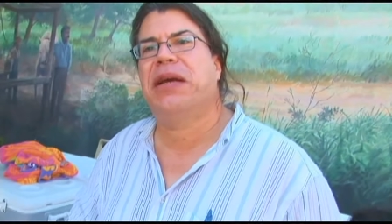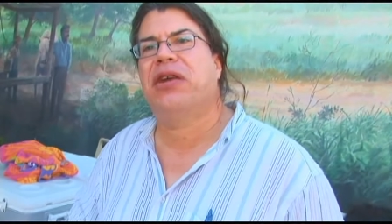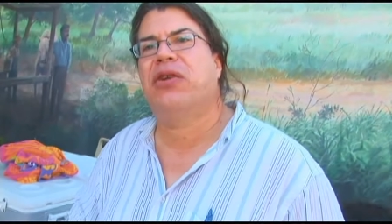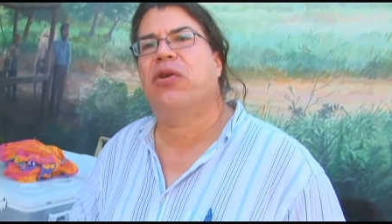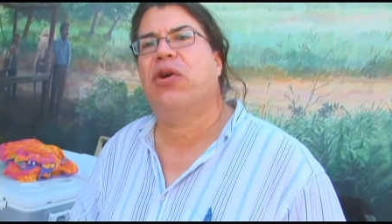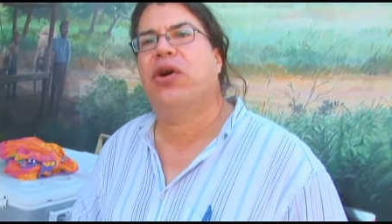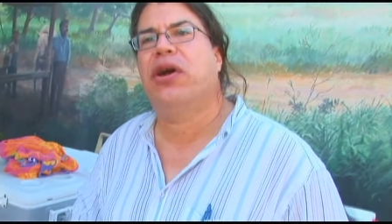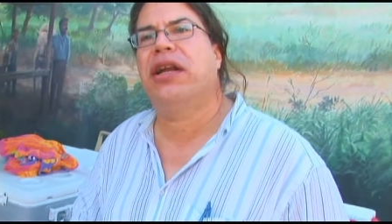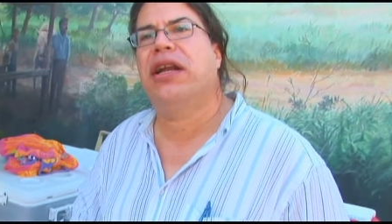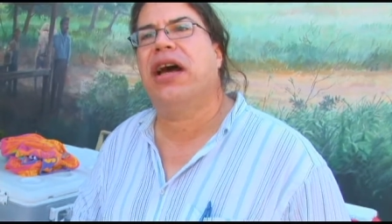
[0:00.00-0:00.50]
been
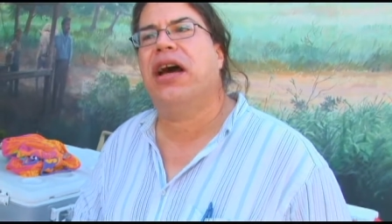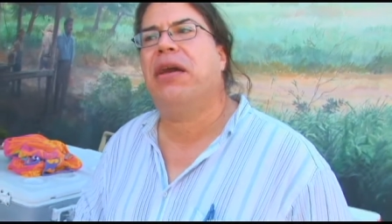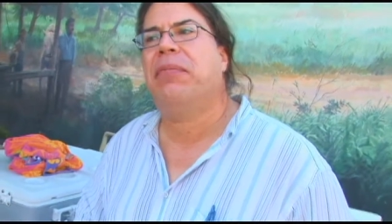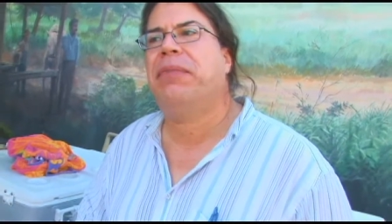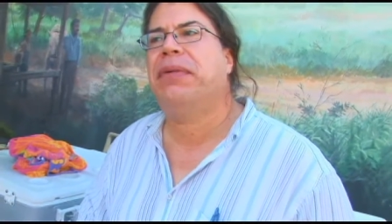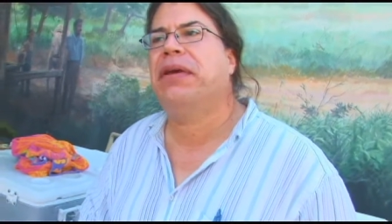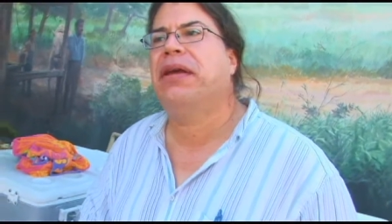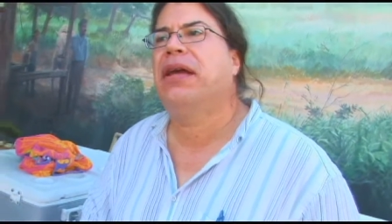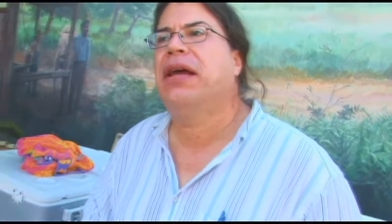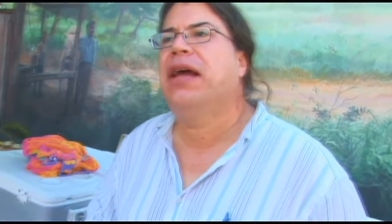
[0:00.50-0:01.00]
growing
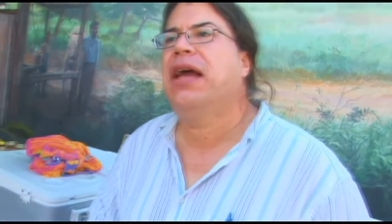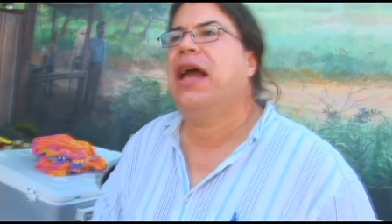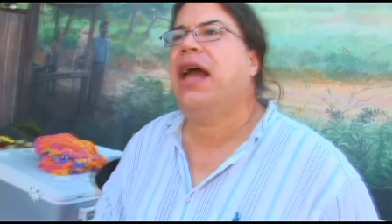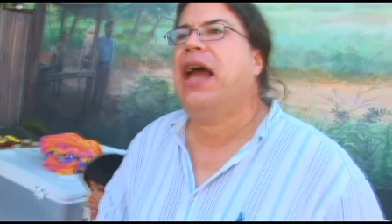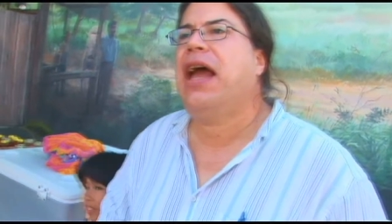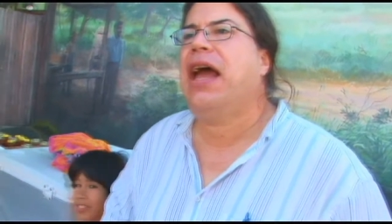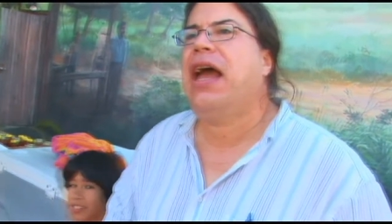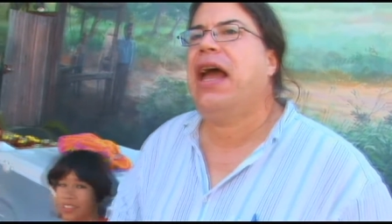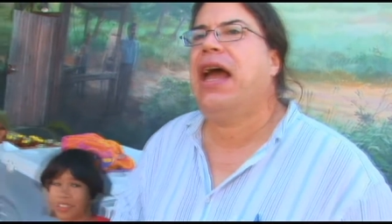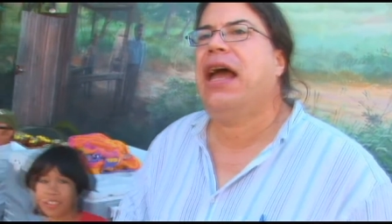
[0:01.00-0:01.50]
up
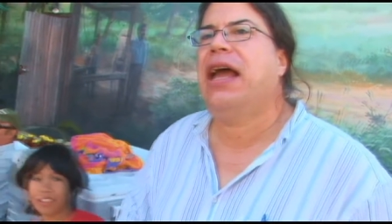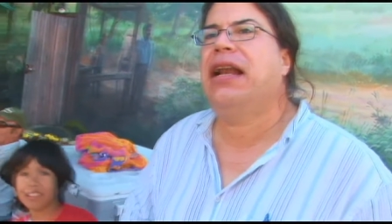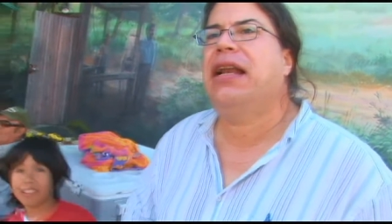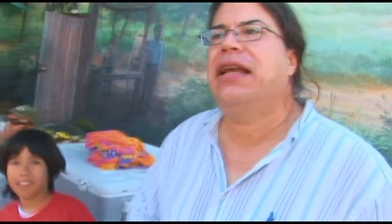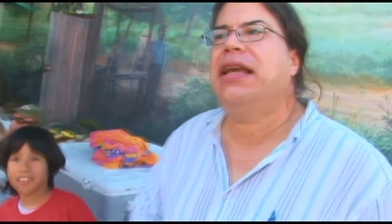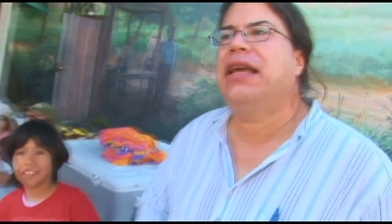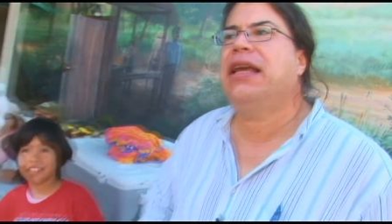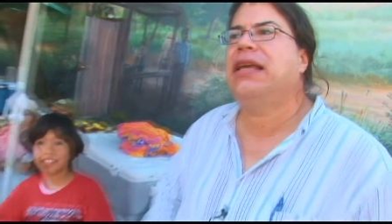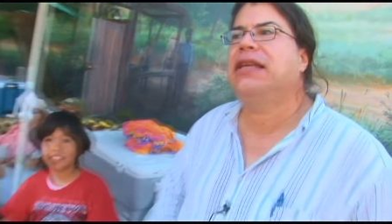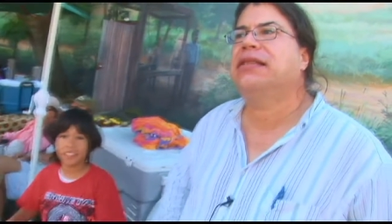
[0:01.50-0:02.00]

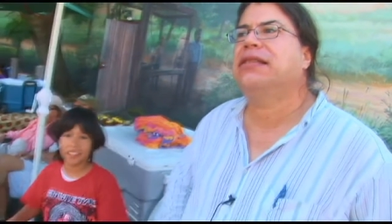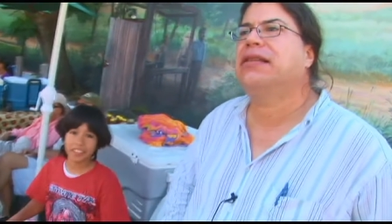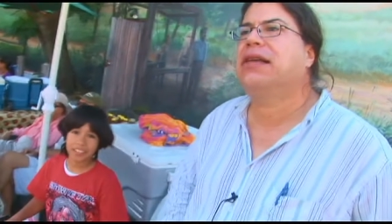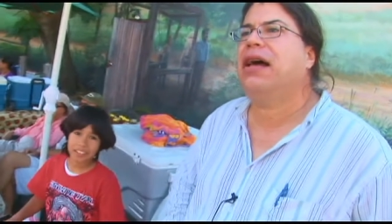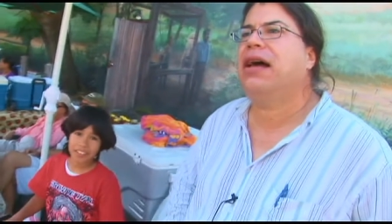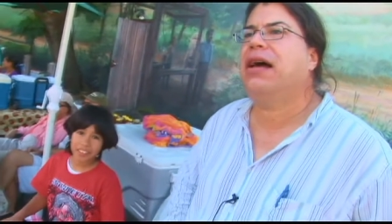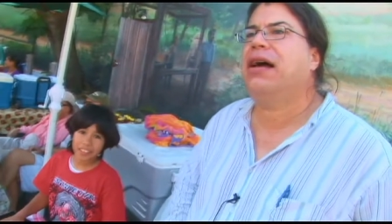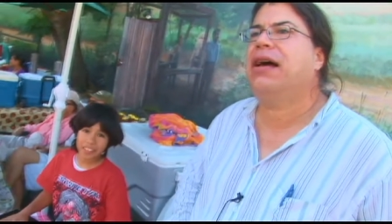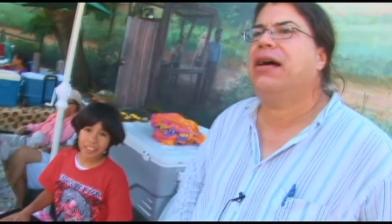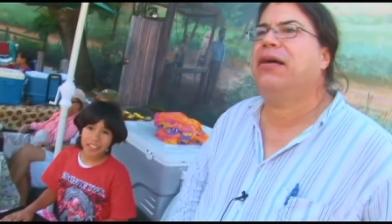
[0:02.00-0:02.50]
and he's
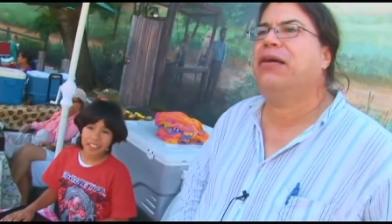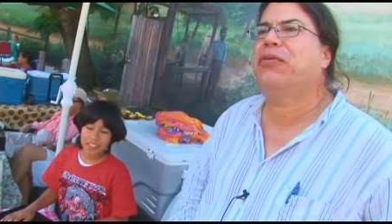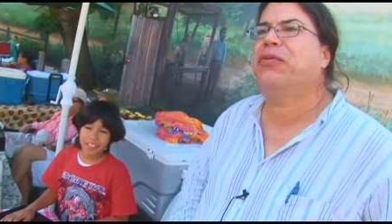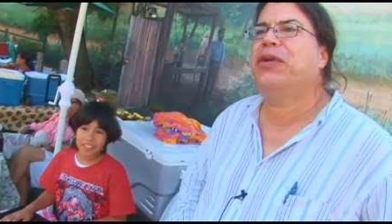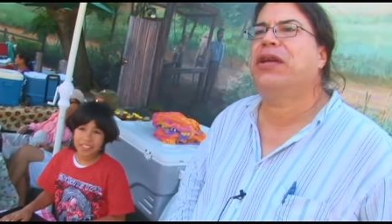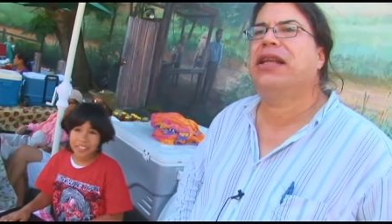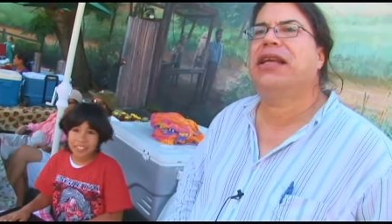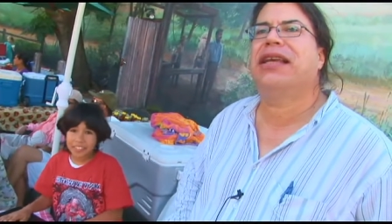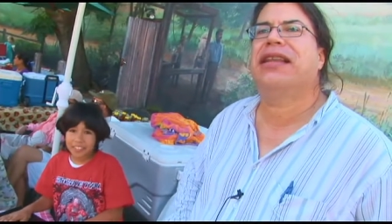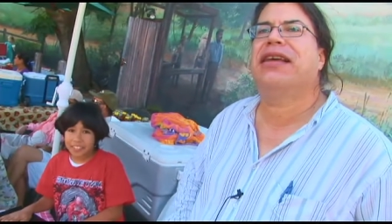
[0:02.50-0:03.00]
uh,
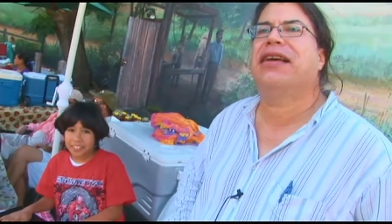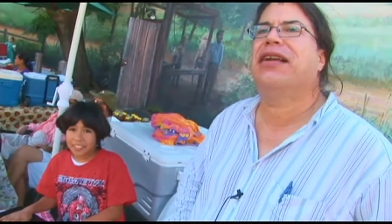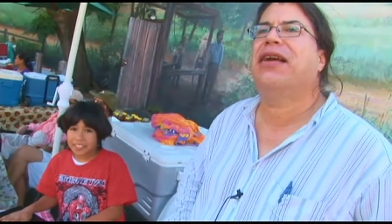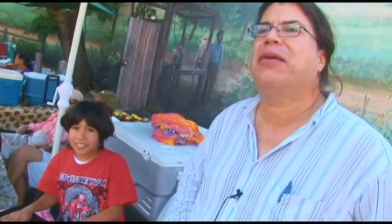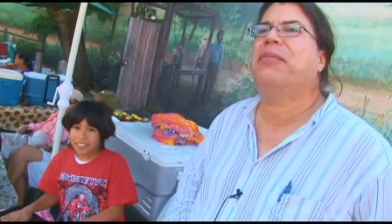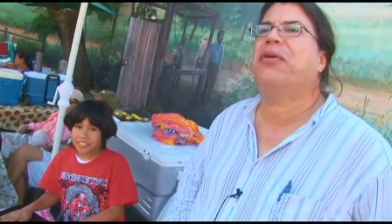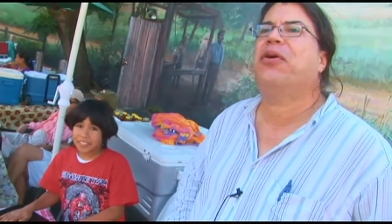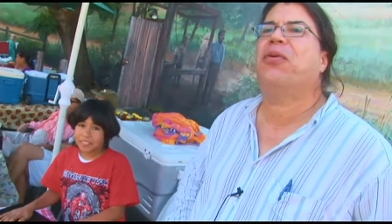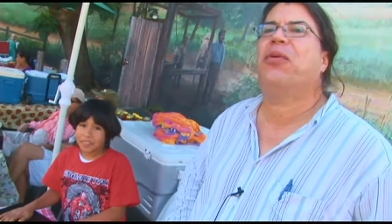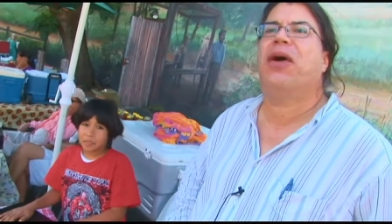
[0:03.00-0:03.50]
really the
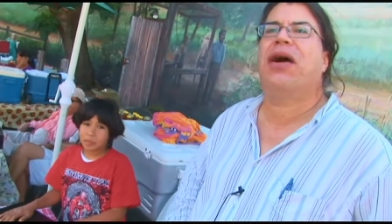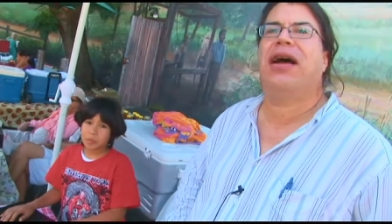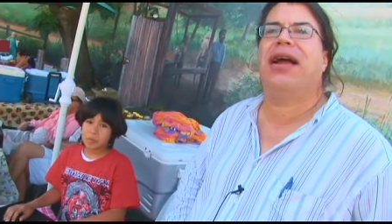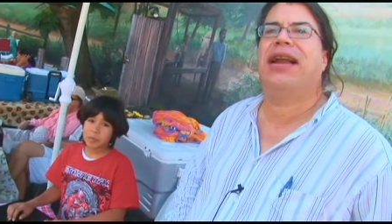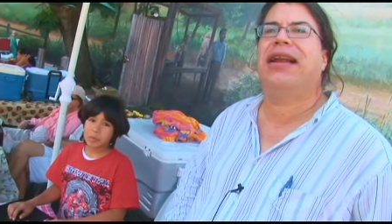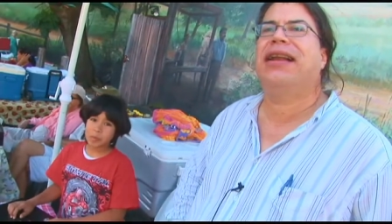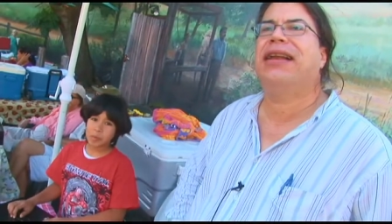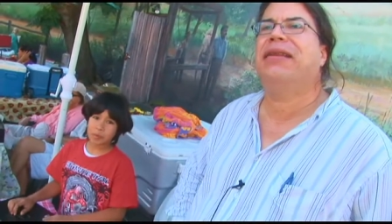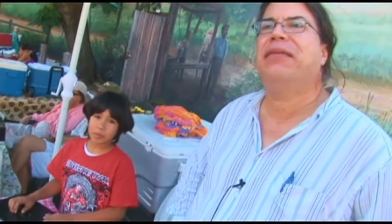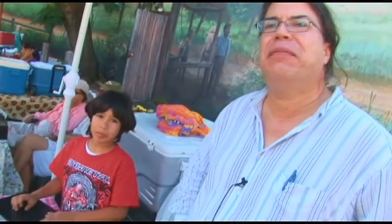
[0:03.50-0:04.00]
number
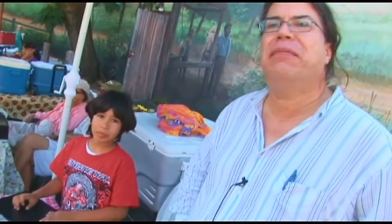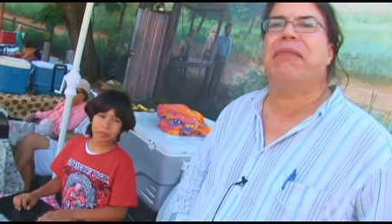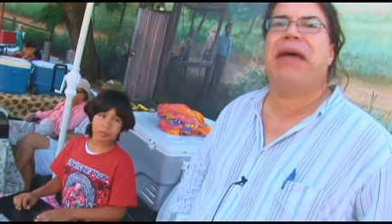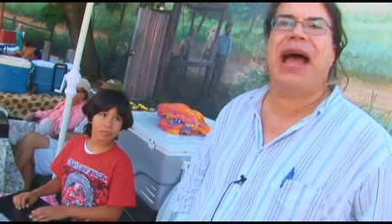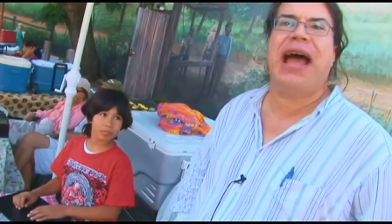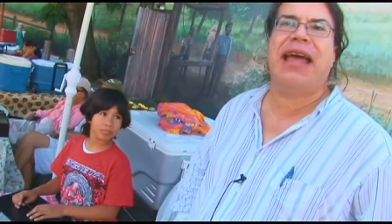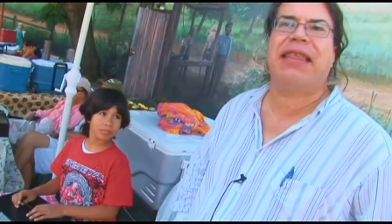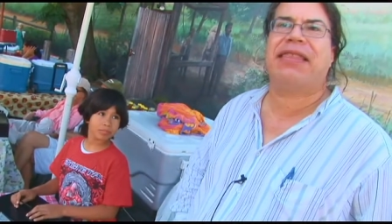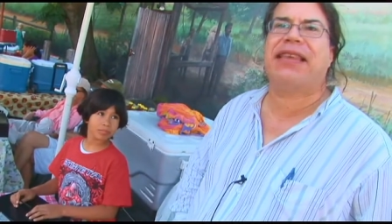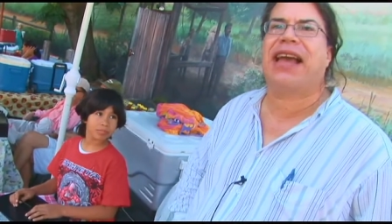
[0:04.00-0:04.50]
one
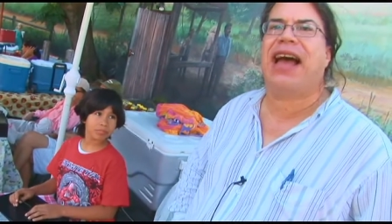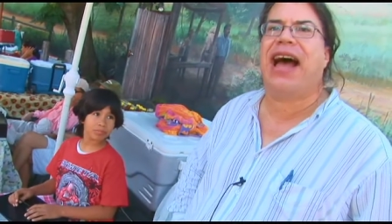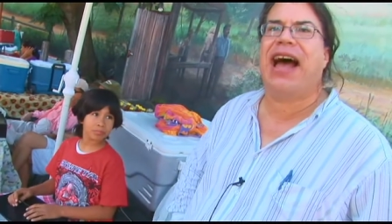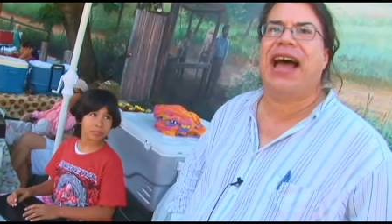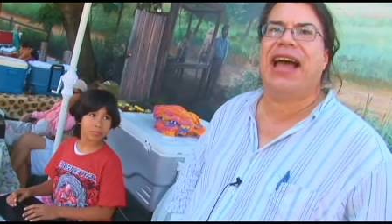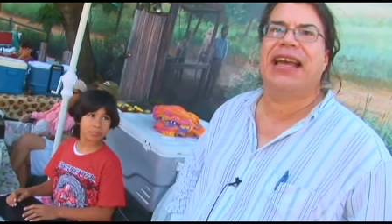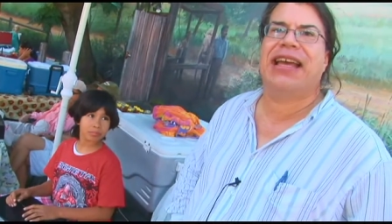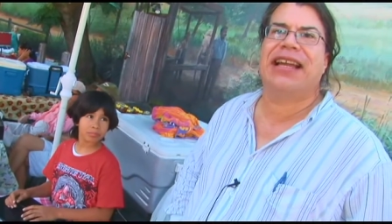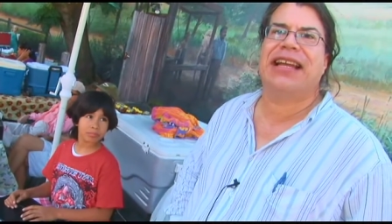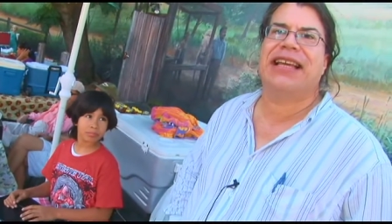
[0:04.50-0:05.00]
math
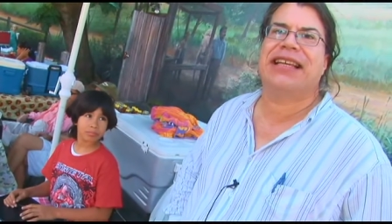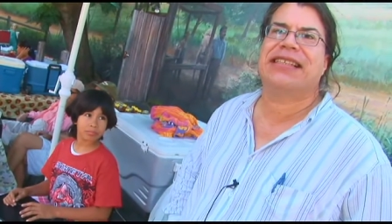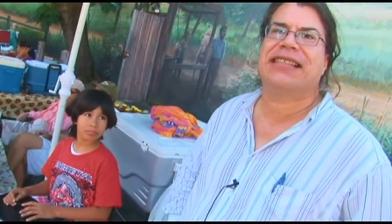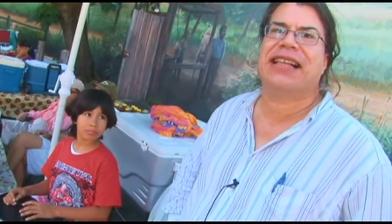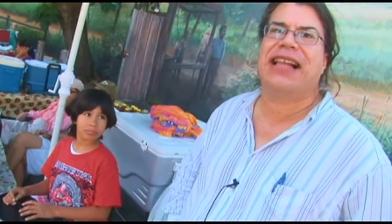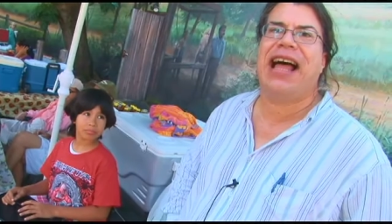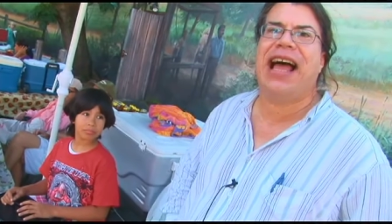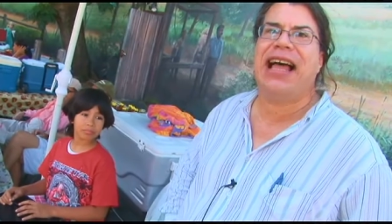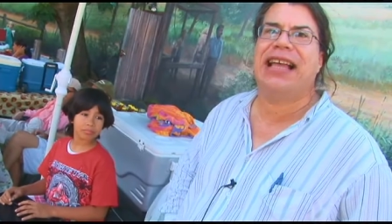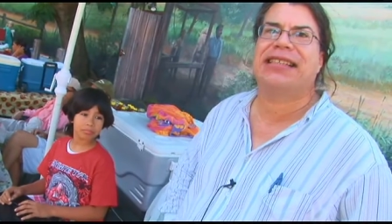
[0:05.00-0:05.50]
guy in his
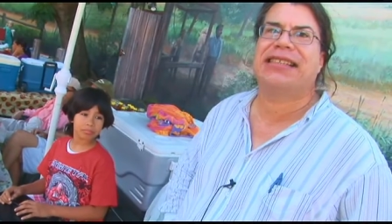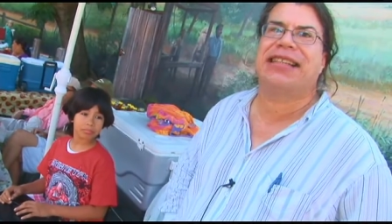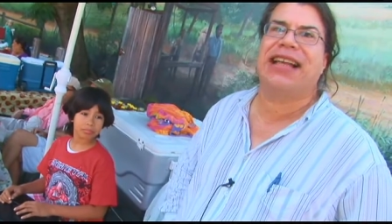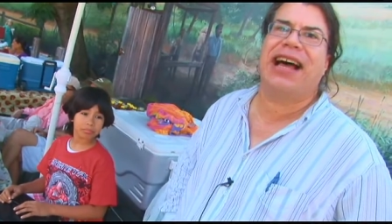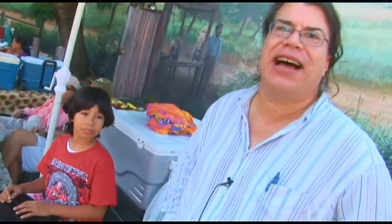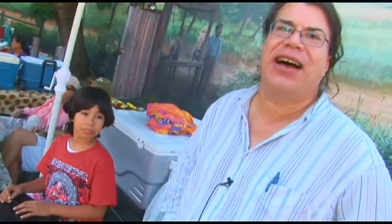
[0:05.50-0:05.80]
class